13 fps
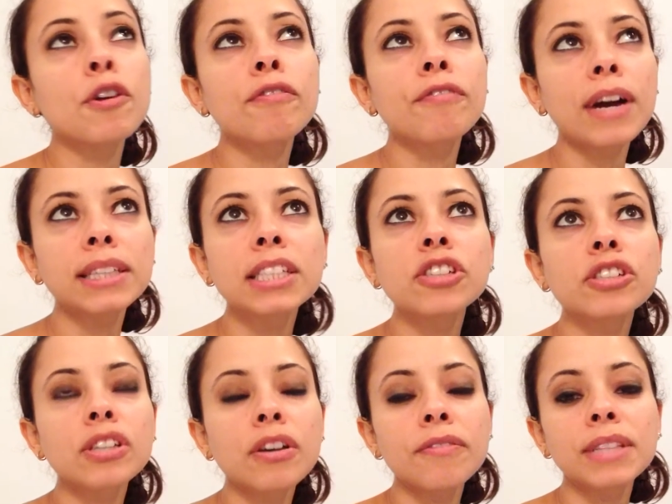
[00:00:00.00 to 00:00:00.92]
if you're finding
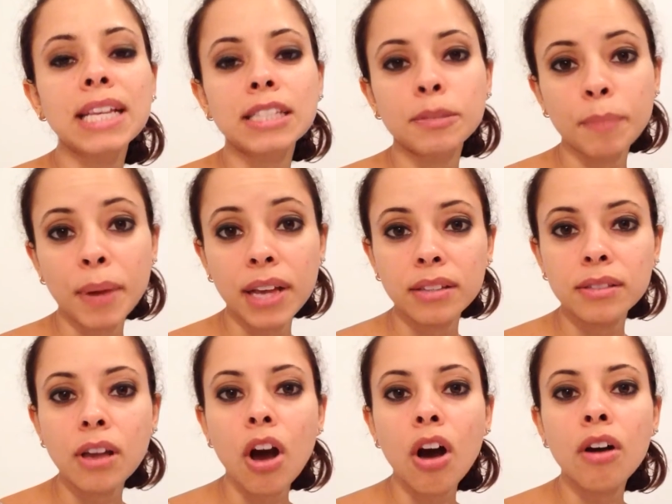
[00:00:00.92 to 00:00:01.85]
yourself in that
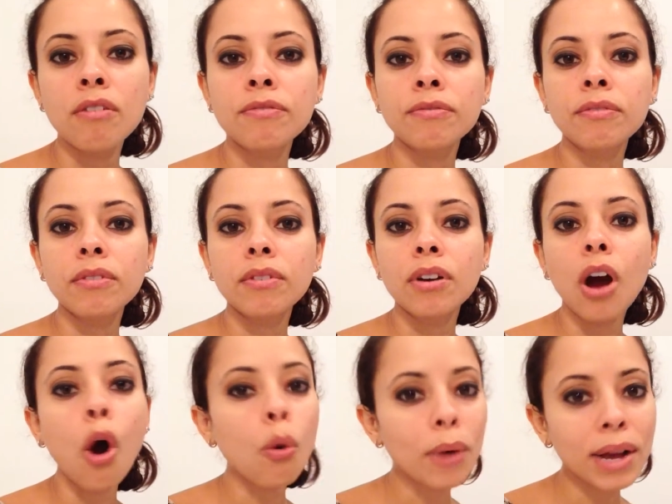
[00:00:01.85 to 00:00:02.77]
space of
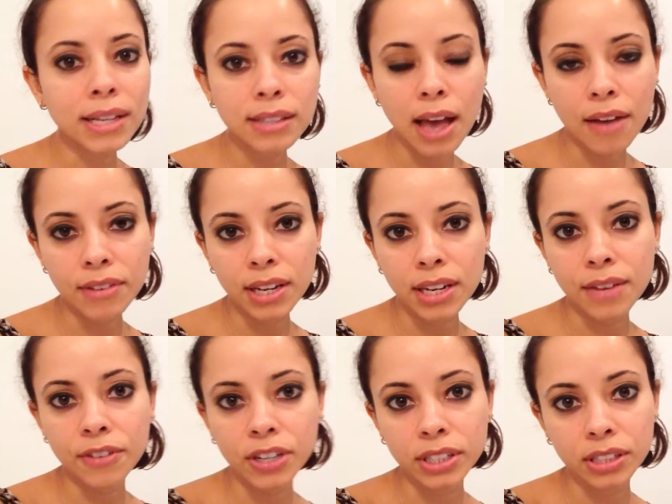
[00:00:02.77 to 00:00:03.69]
always having a
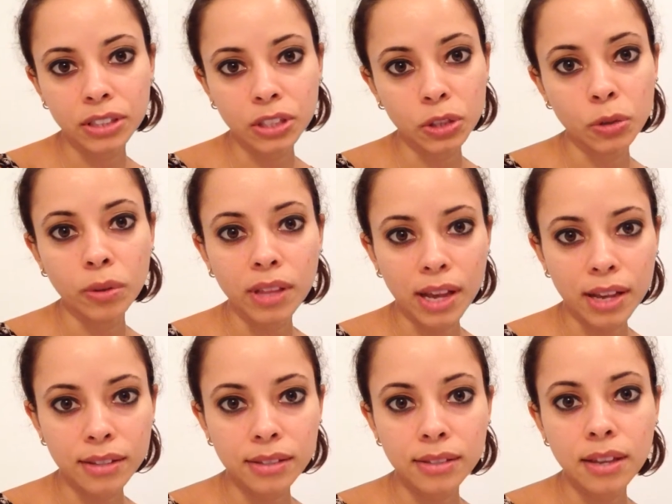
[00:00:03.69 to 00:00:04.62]
never-ending to-do
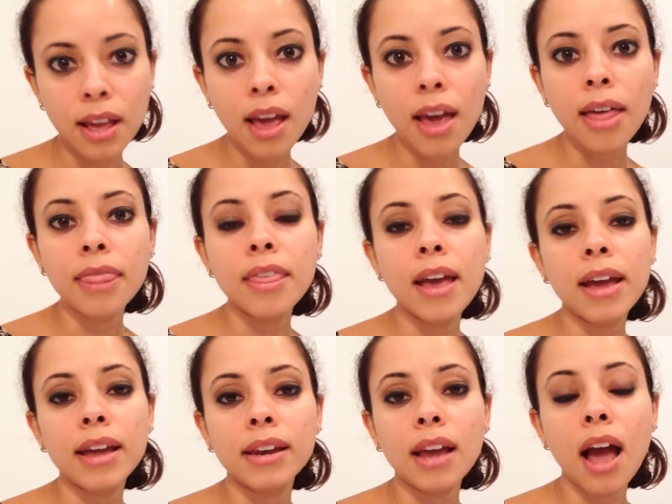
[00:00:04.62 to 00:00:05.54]
list
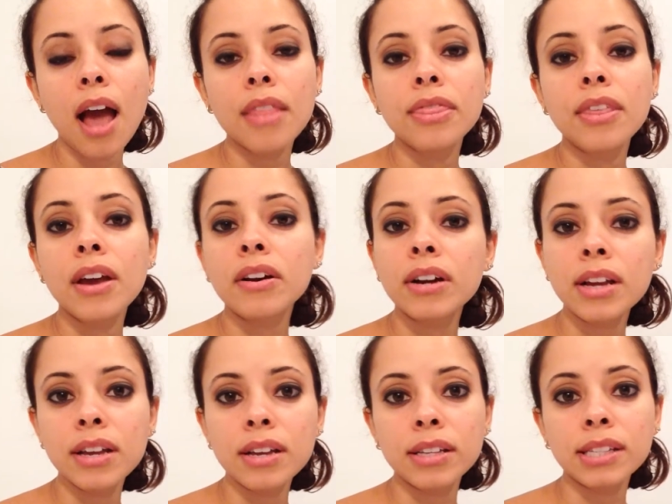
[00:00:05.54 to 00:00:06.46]
then there
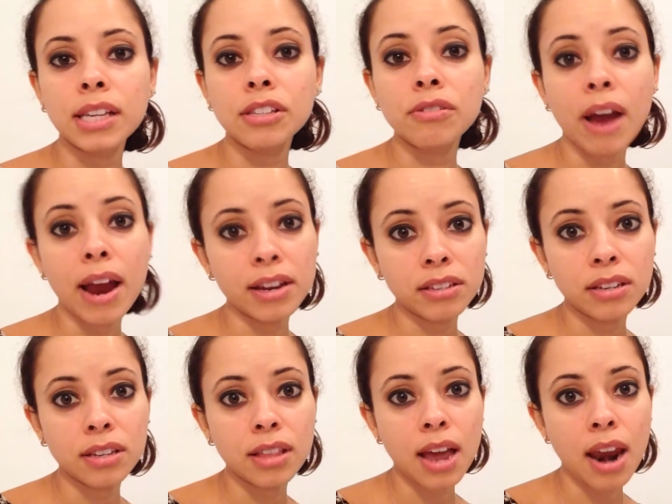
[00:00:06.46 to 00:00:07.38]
is a
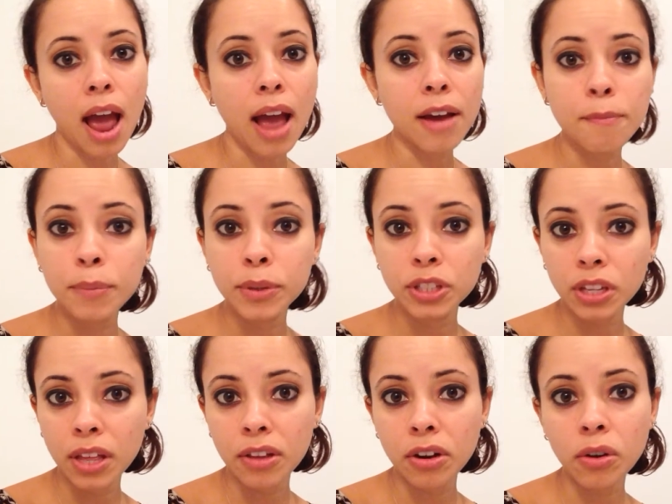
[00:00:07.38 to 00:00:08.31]
strategy that i have put
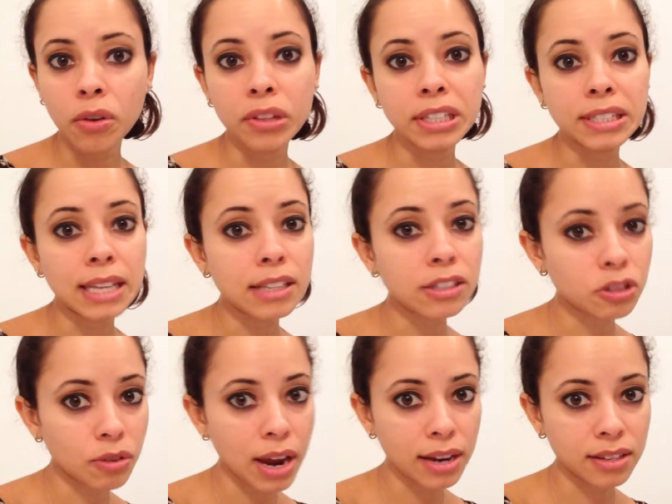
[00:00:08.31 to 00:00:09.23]
together called the set
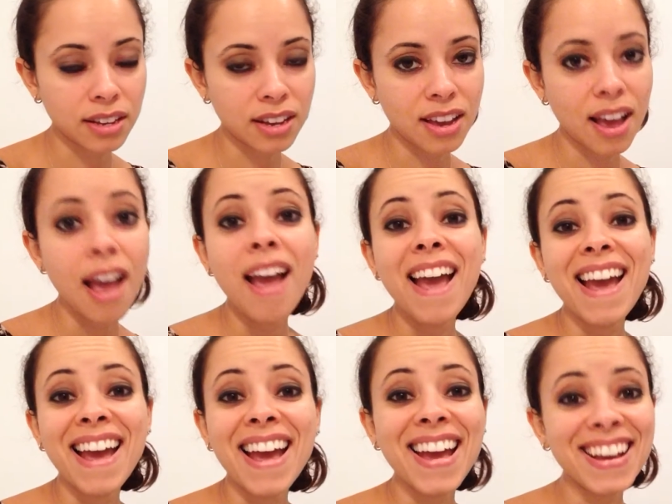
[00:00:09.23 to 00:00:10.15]
strategy
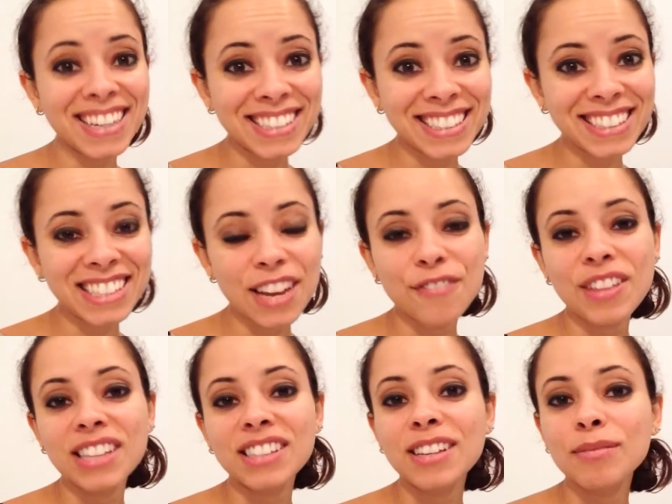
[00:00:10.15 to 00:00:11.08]
and if
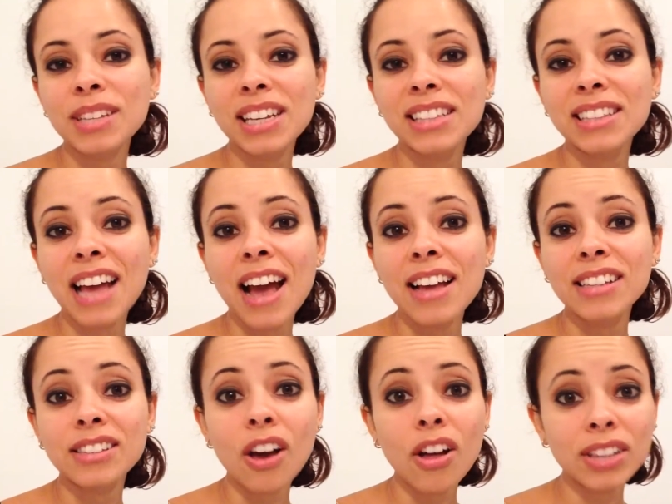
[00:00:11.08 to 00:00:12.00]
that's something that
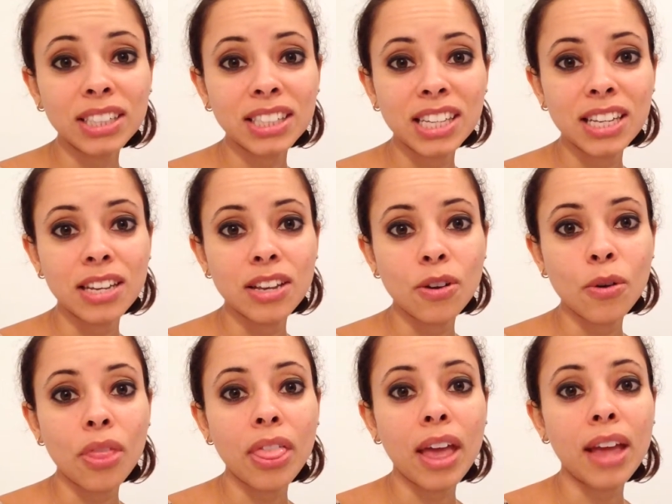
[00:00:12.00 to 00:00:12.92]
is calling to
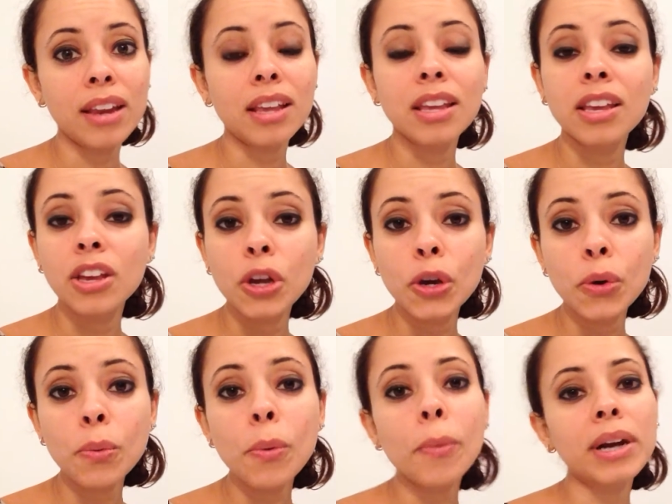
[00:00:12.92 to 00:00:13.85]
you then you
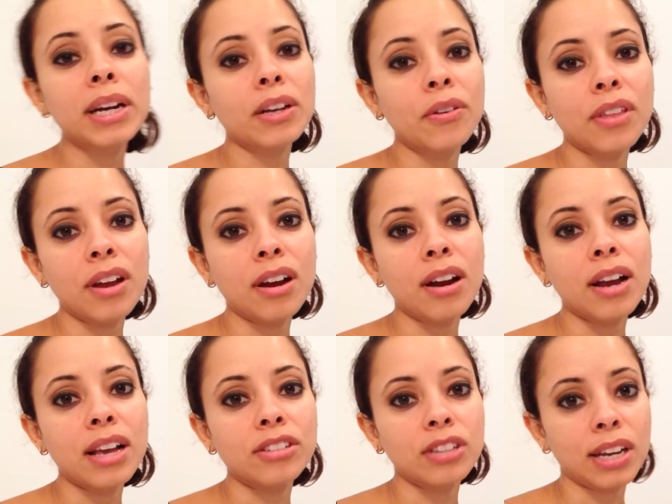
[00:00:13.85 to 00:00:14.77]
will want to go
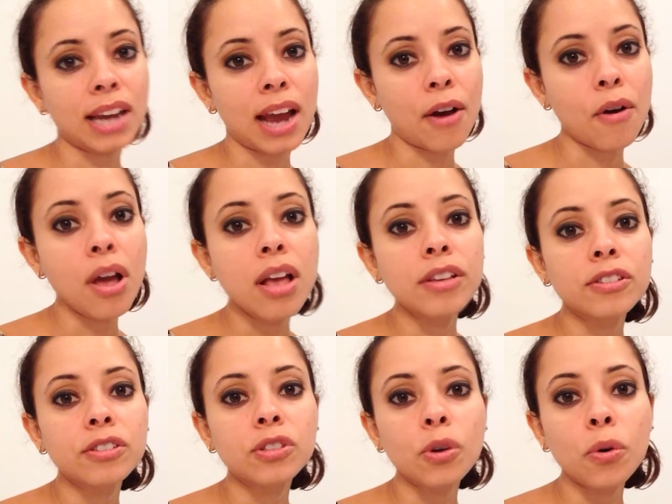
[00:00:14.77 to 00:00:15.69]
there and check it out
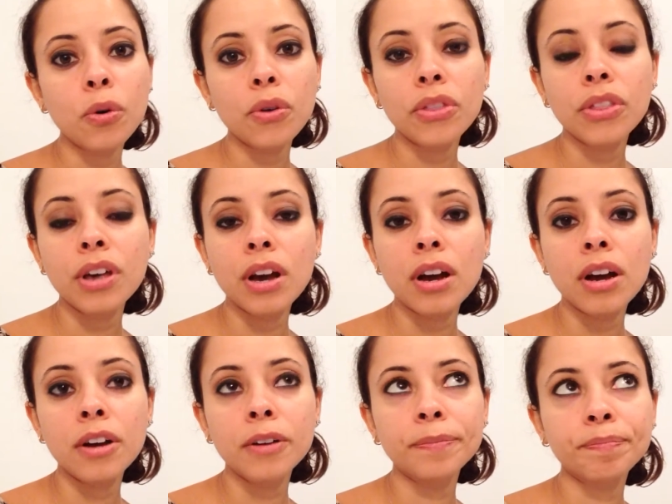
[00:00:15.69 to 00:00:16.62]
so
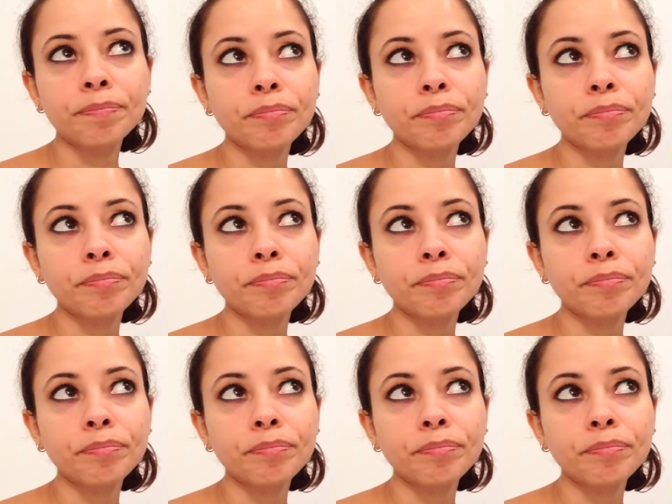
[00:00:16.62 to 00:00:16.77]
the